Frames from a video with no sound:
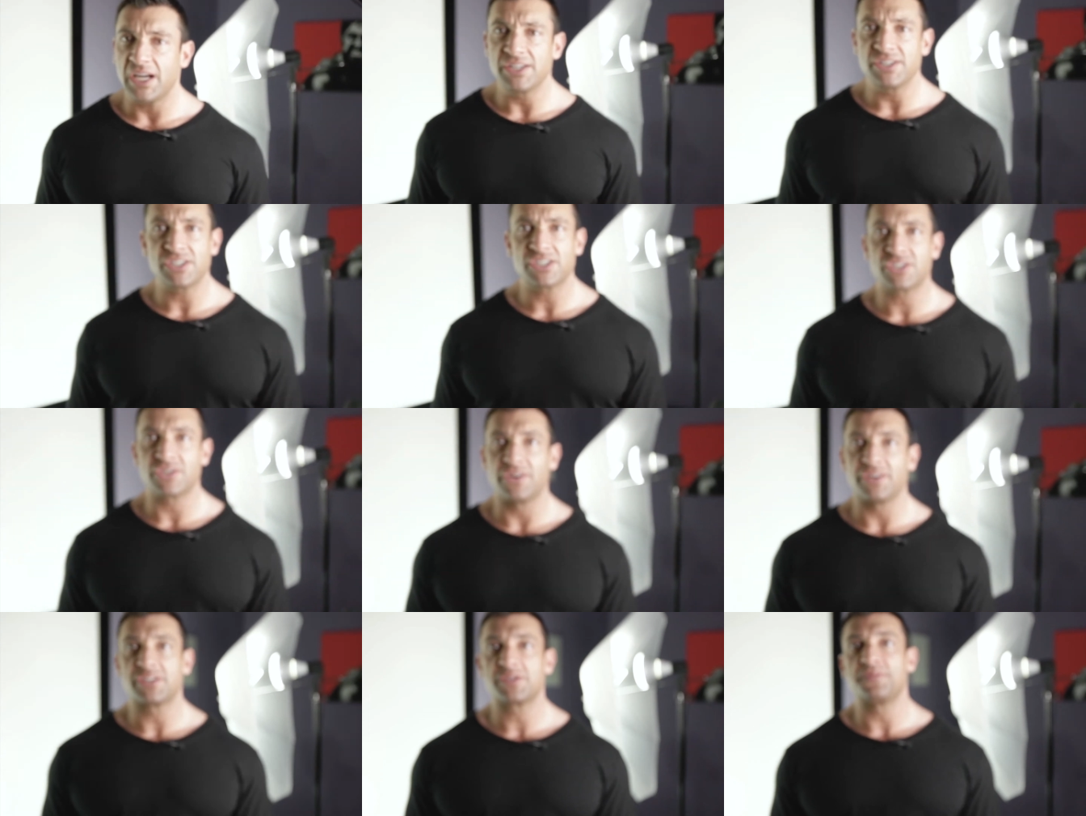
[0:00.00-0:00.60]
I just
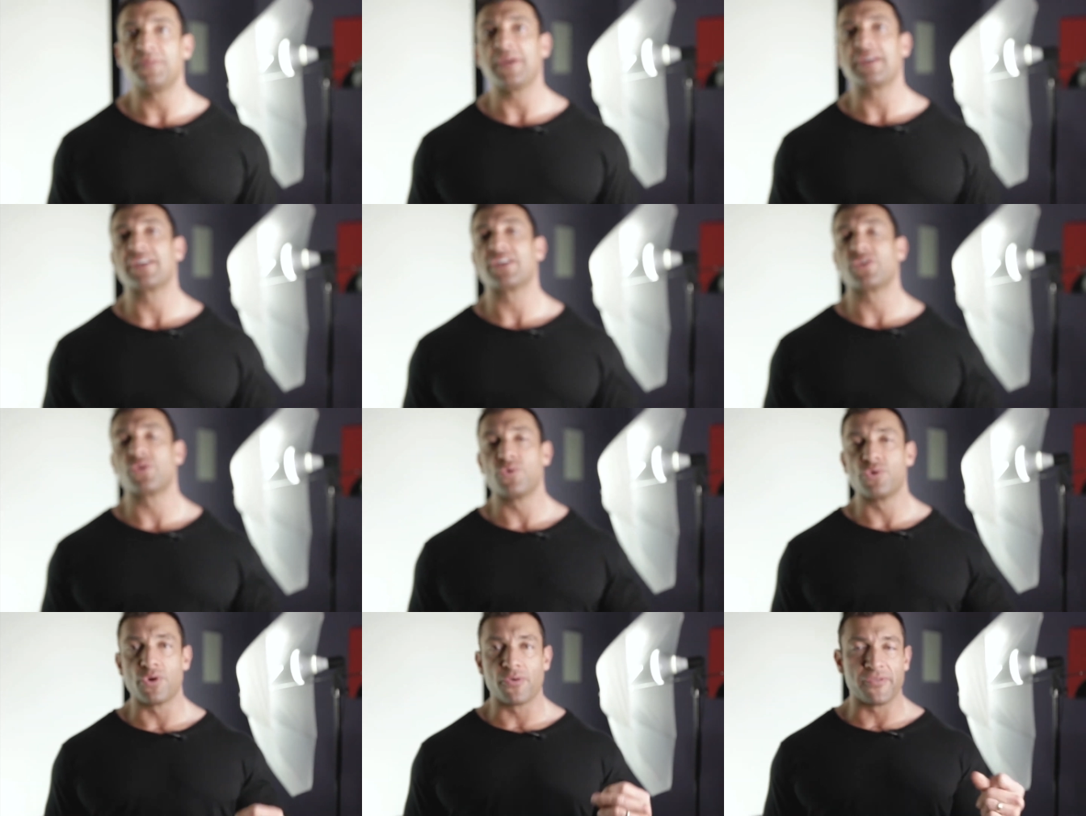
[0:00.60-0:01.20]
started speaking,
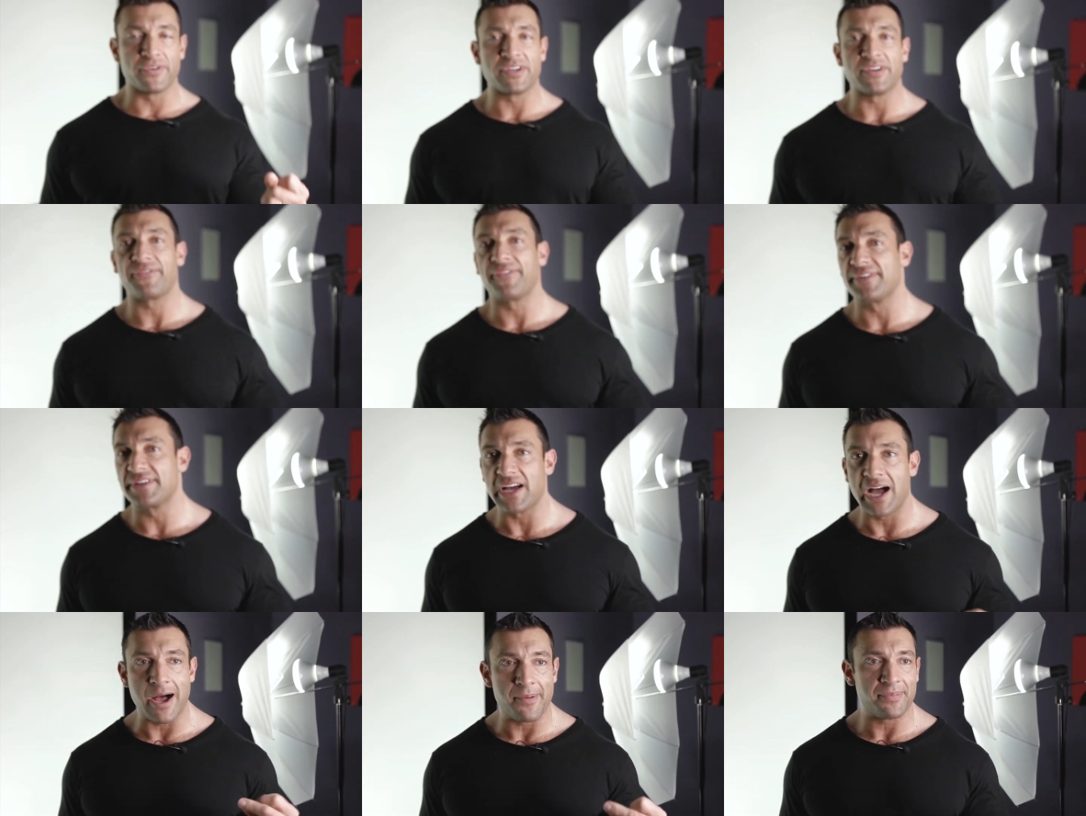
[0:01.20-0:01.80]
going over
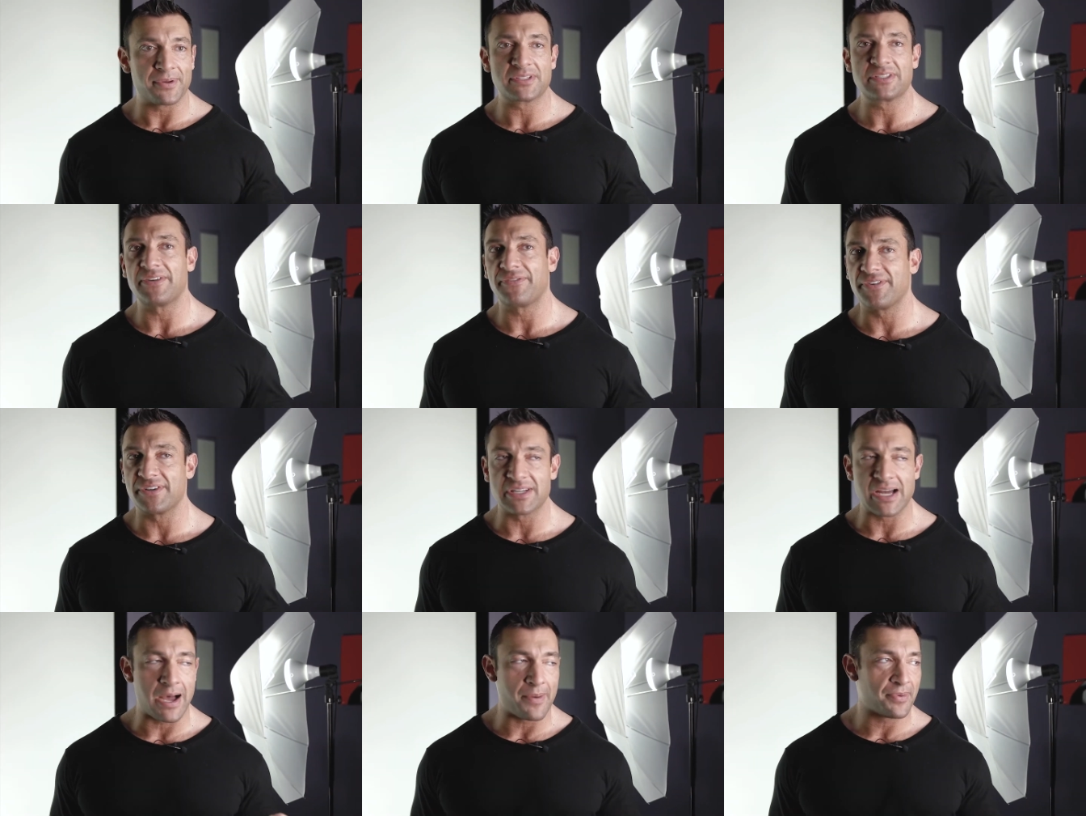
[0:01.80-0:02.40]
different topics,
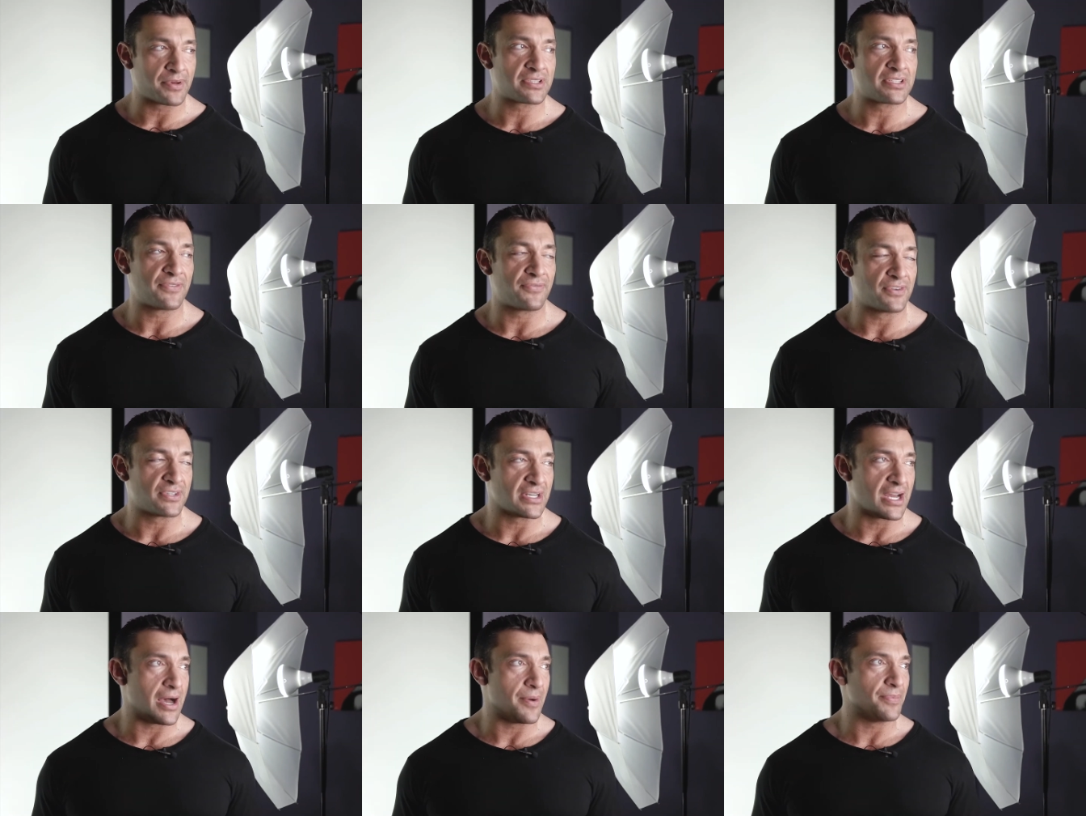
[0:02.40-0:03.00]

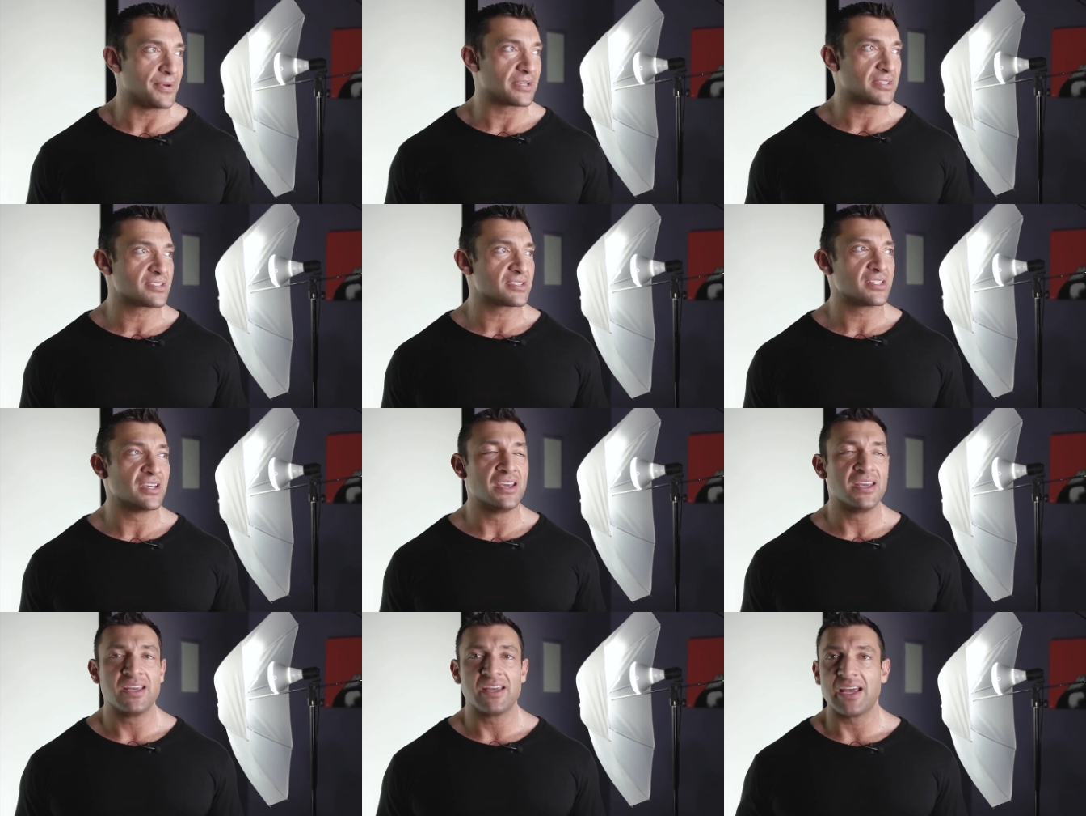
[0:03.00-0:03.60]

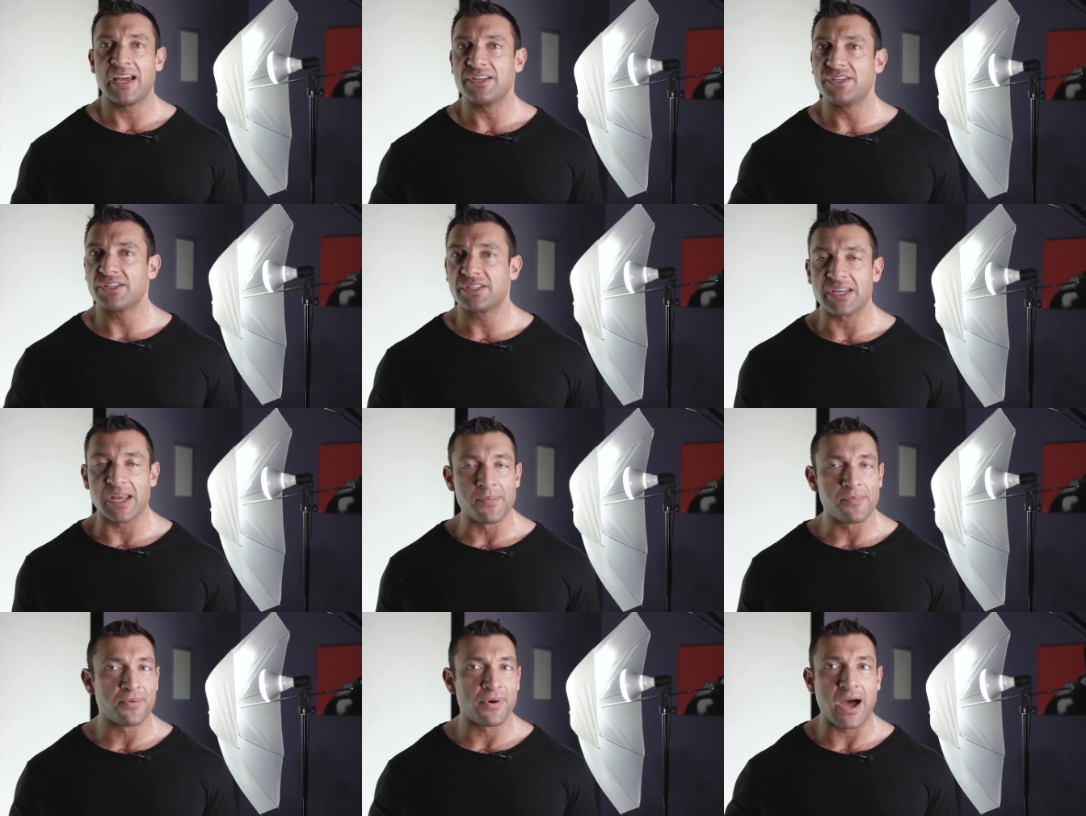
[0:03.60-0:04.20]
and
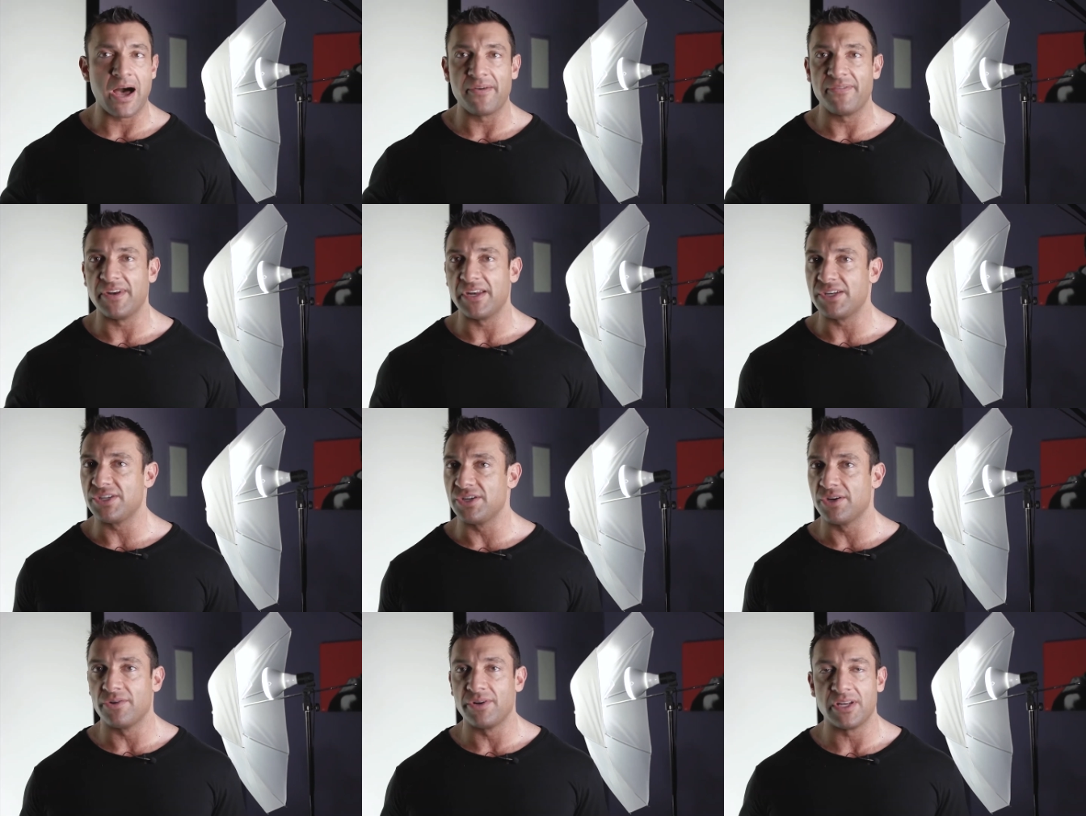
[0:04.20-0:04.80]
just improving
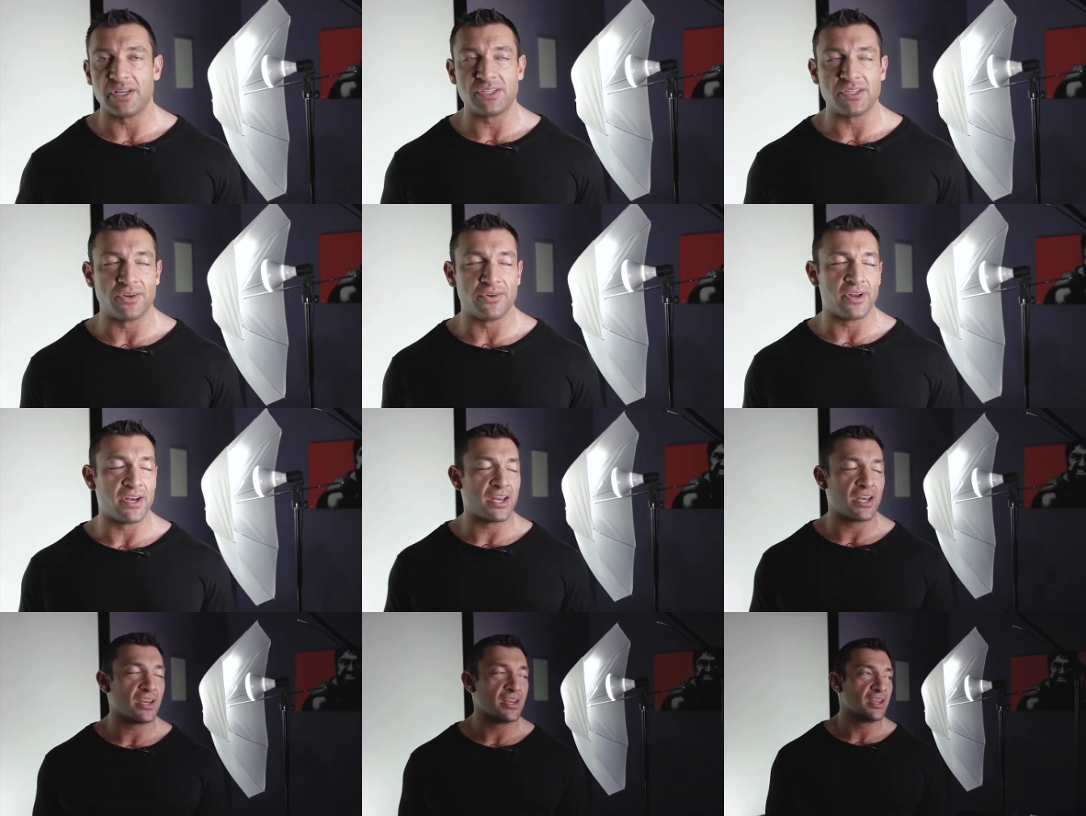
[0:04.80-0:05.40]
it, doing it.